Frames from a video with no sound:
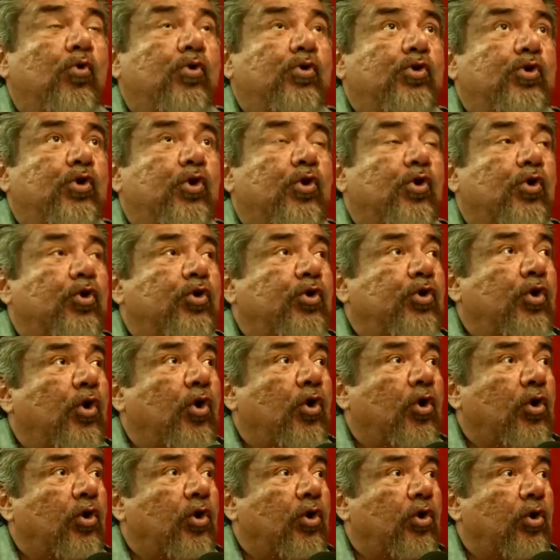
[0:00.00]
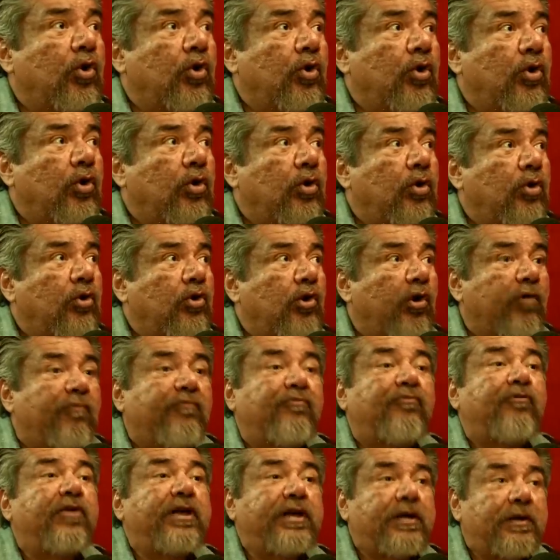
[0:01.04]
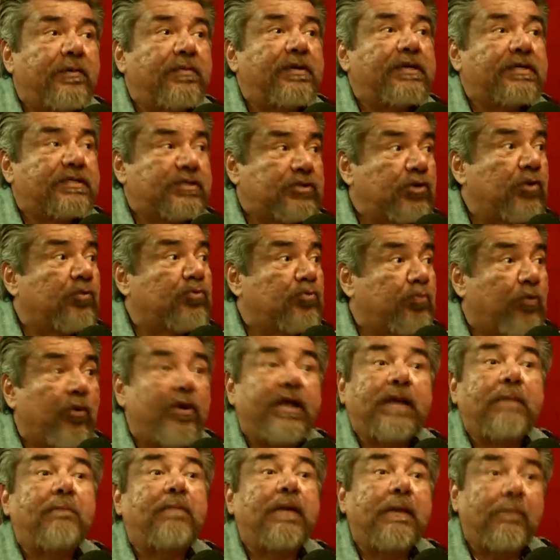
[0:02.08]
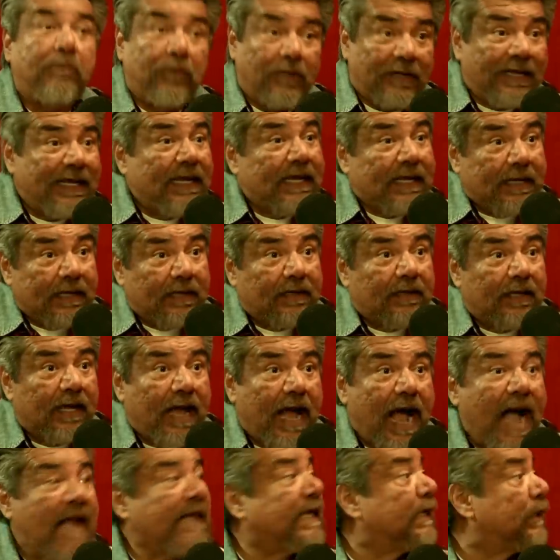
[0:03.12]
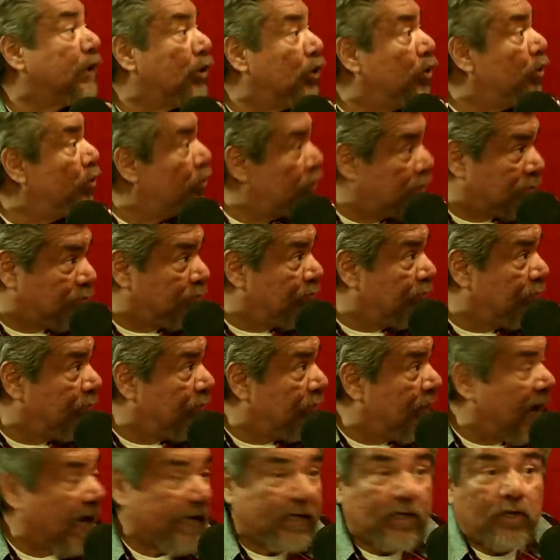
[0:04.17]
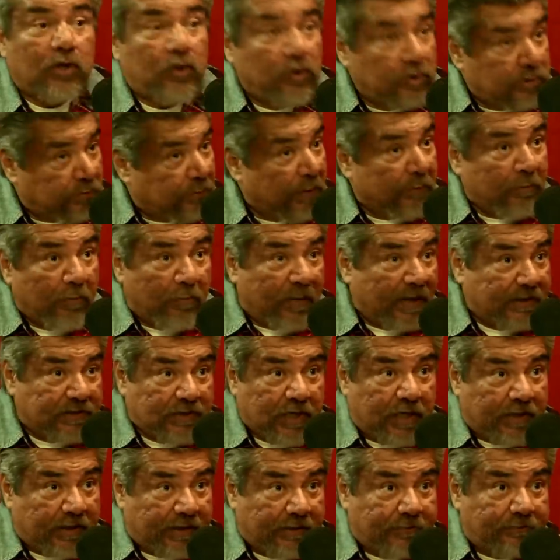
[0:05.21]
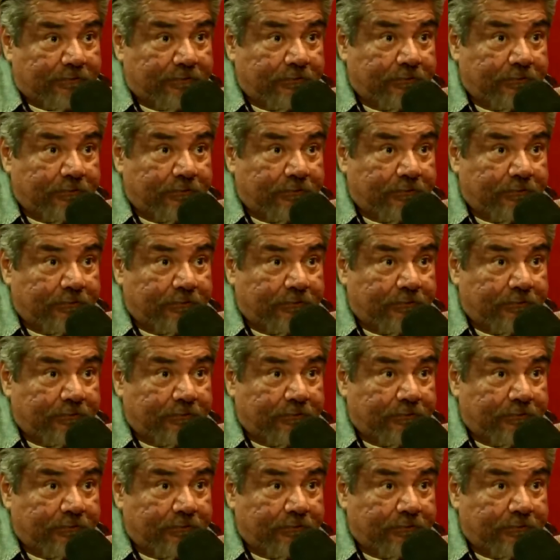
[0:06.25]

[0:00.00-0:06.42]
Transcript: your freedom is you're bringing people in. I could lose people by talking.